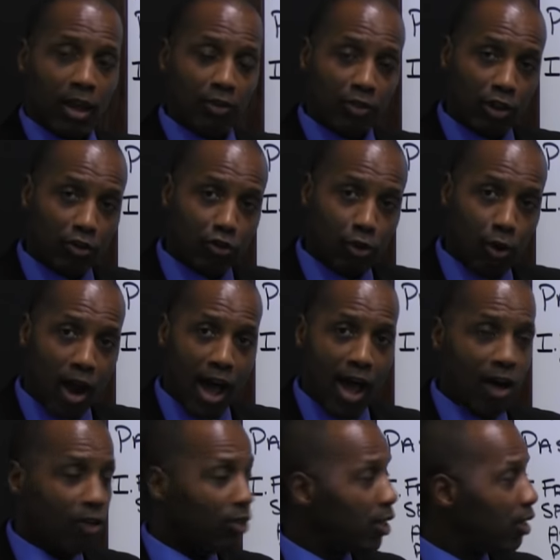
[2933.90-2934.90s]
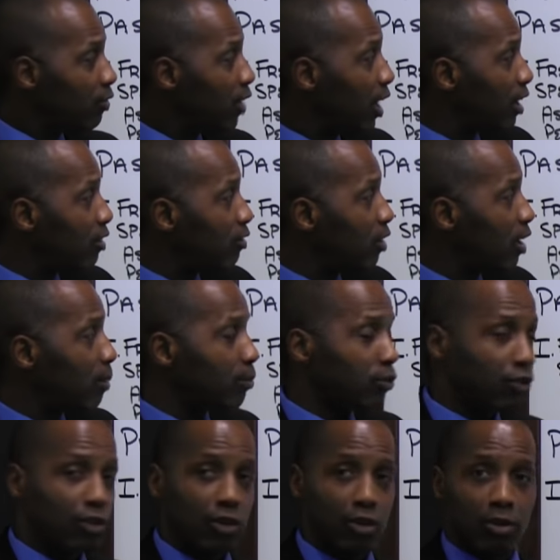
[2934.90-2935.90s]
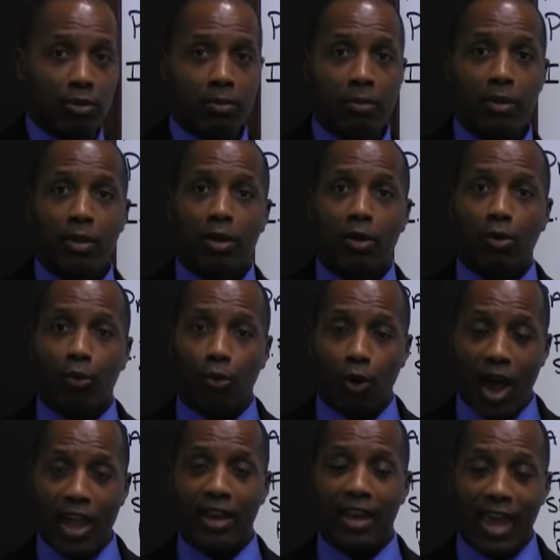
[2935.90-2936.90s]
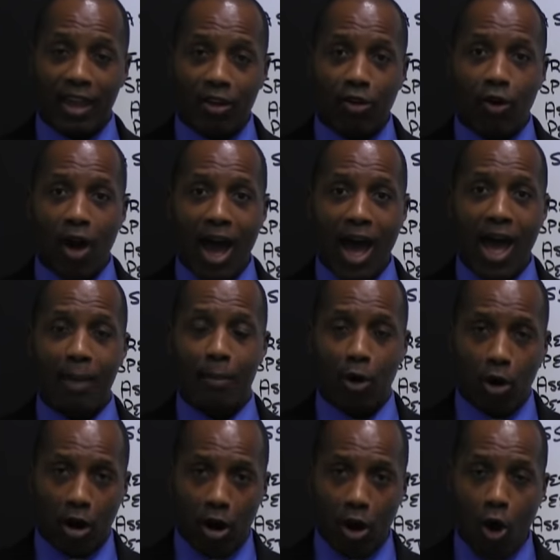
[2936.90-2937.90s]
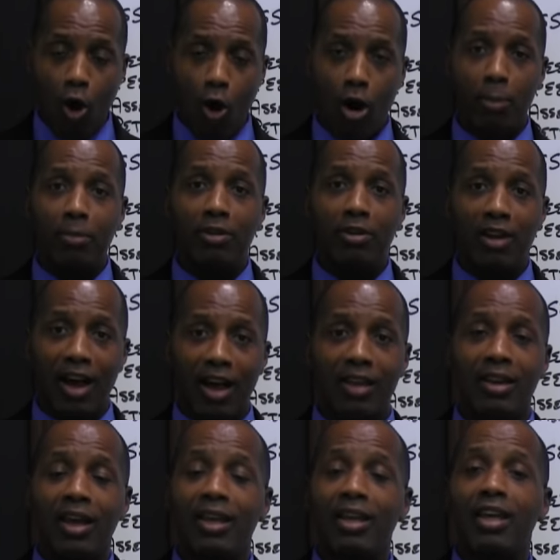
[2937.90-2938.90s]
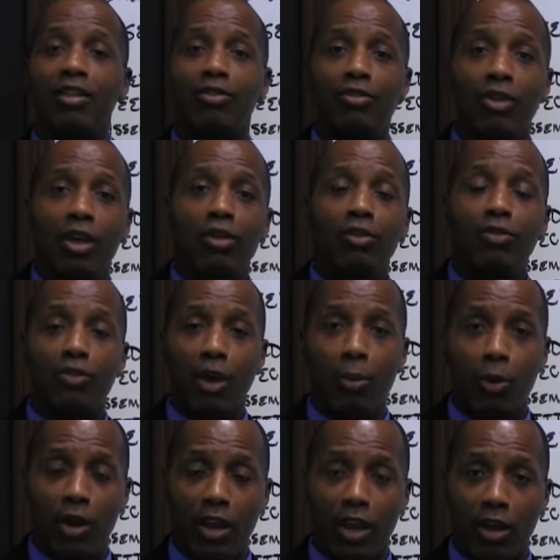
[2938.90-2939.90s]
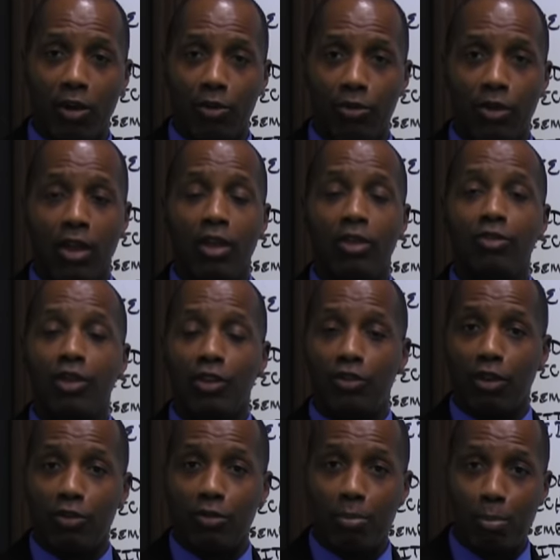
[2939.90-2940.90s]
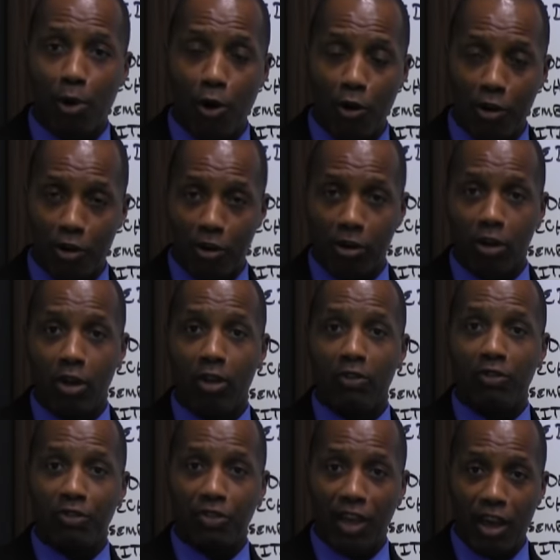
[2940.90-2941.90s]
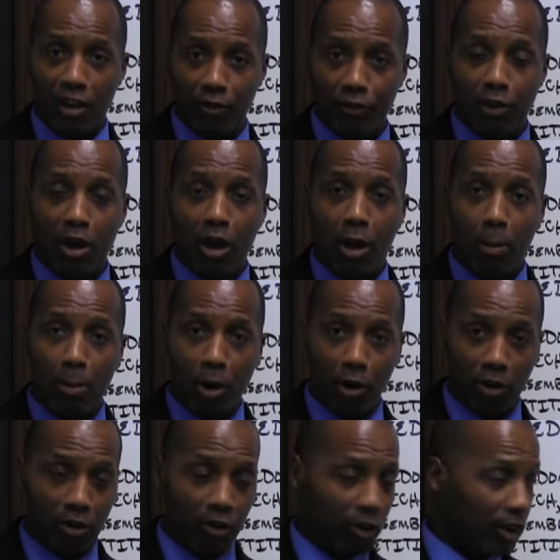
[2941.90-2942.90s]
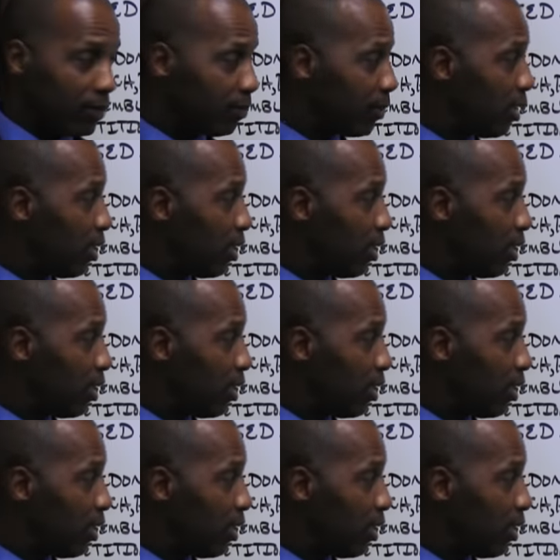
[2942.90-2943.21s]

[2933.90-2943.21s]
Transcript: It's a trial that attempts to right a crime or a harm done against someone else, such as murder, theft, a burglary.